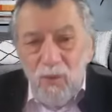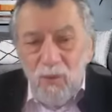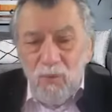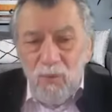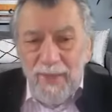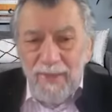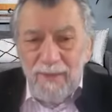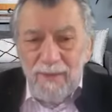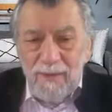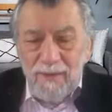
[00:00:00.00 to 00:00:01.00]

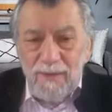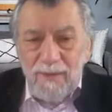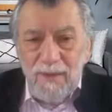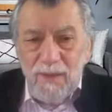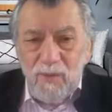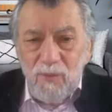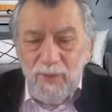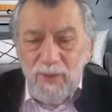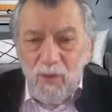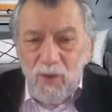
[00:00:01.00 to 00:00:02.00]
When
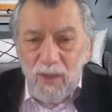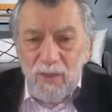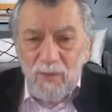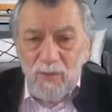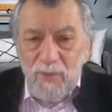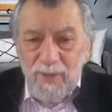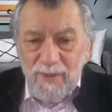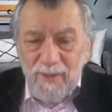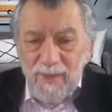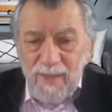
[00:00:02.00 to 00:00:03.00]
we are
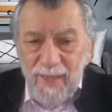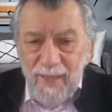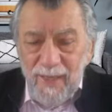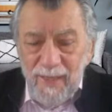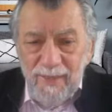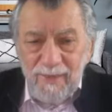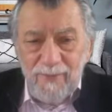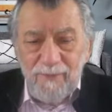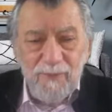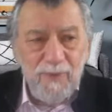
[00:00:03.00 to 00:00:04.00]
with a
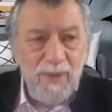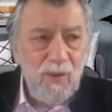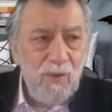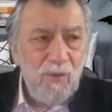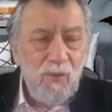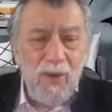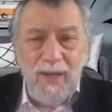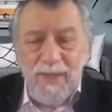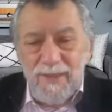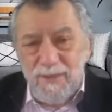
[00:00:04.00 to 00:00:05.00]

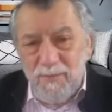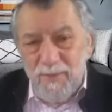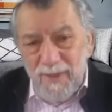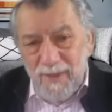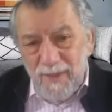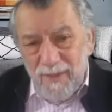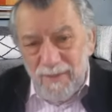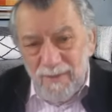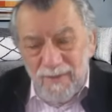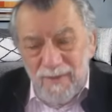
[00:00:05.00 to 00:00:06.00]
wise being,
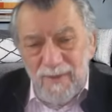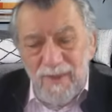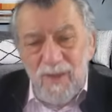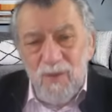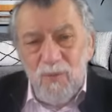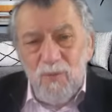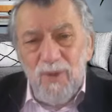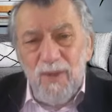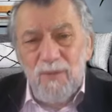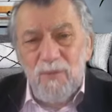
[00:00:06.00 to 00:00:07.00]

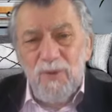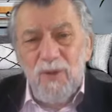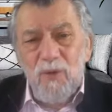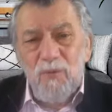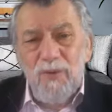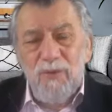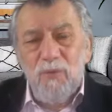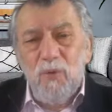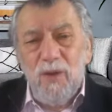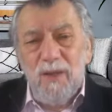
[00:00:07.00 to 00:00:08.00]
when we are with
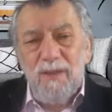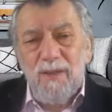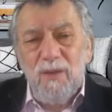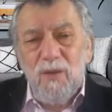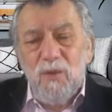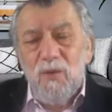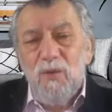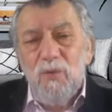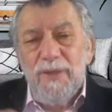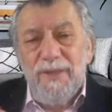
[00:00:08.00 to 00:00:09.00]
one
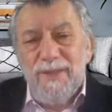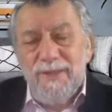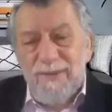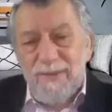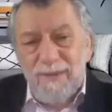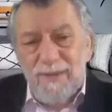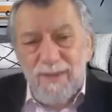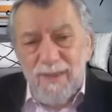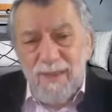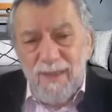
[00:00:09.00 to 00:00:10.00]
who is
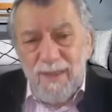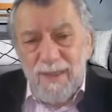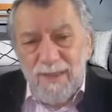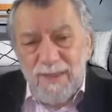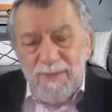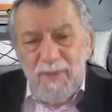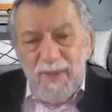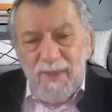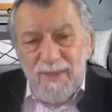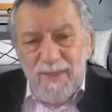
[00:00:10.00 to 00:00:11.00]

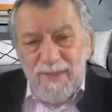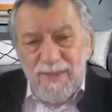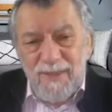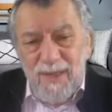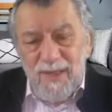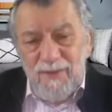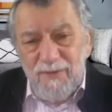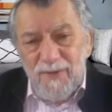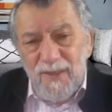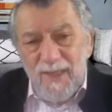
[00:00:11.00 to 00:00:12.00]
spending his life
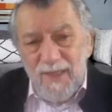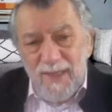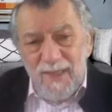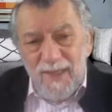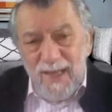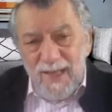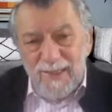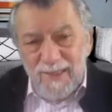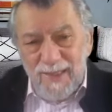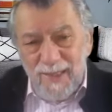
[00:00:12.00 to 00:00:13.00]
in
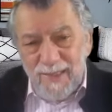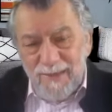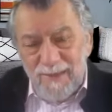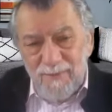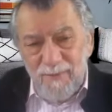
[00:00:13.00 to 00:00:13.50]
Haqiqat,